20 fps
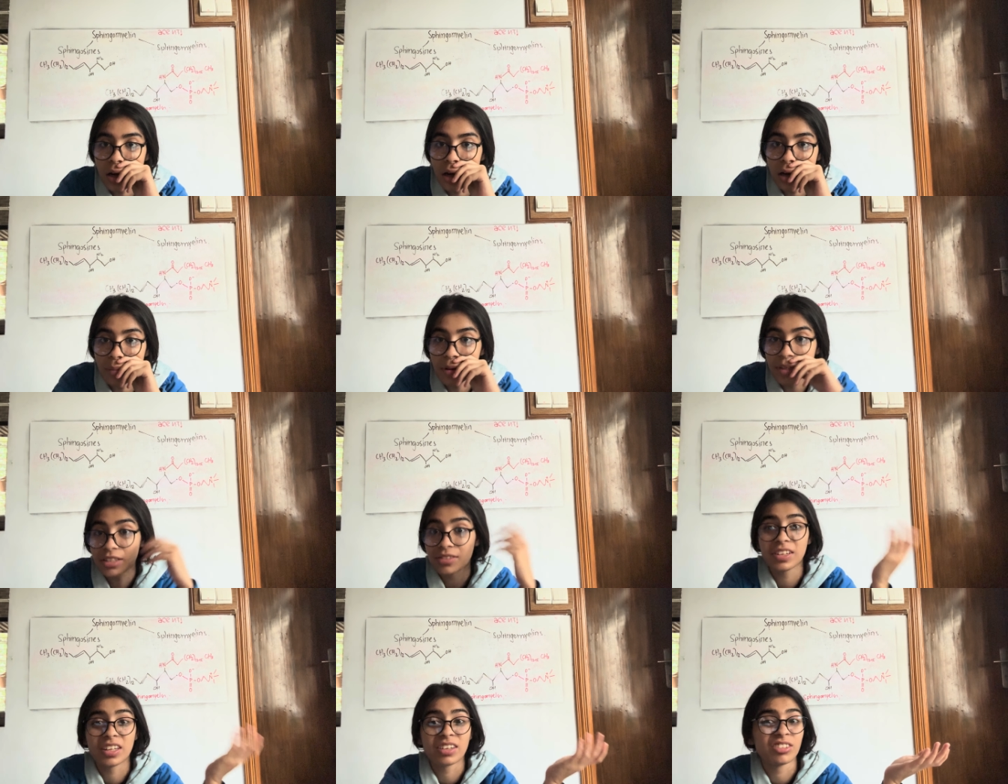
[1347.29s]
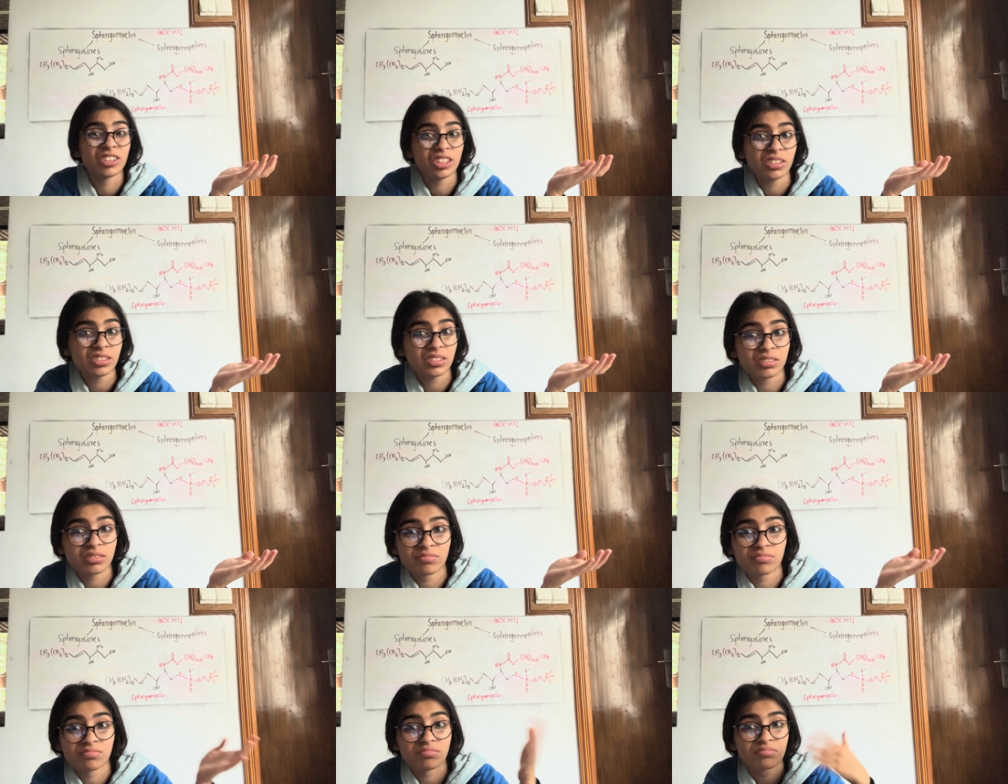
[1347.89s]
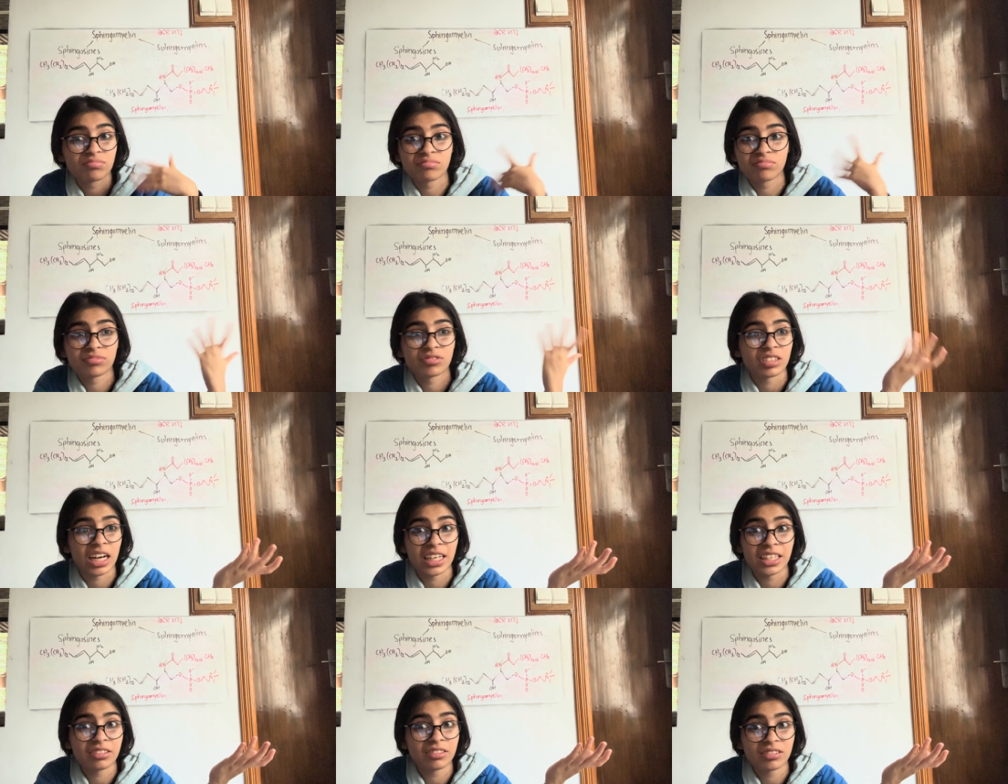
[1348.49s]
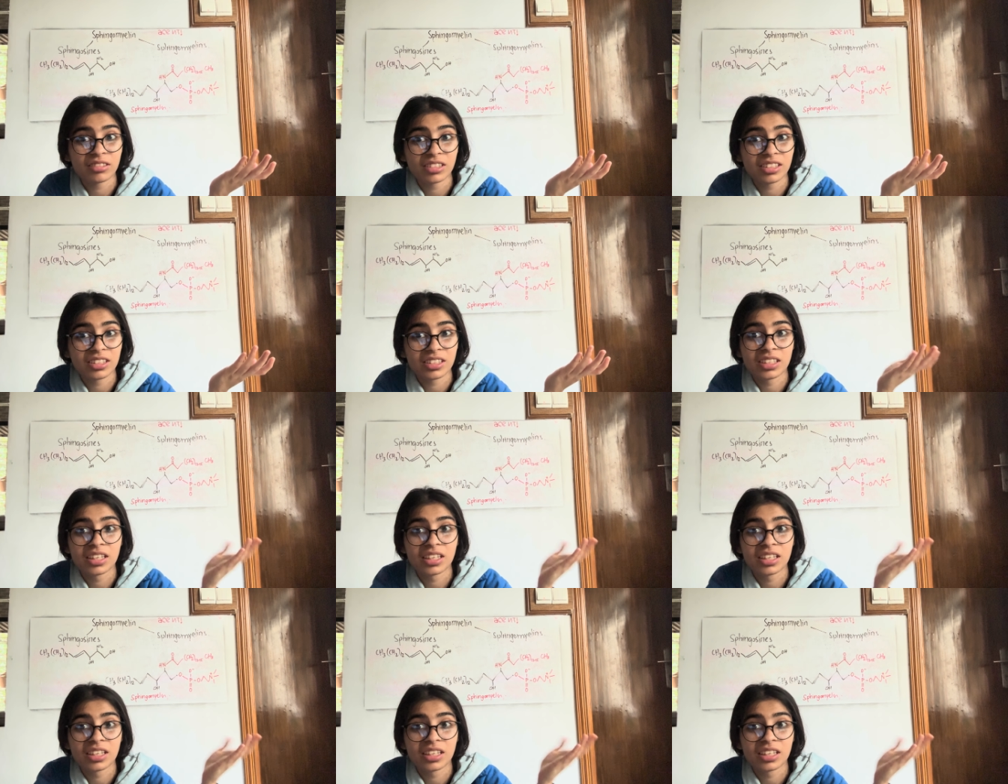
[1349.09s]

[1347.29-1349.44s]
Best of luck for you. Finals.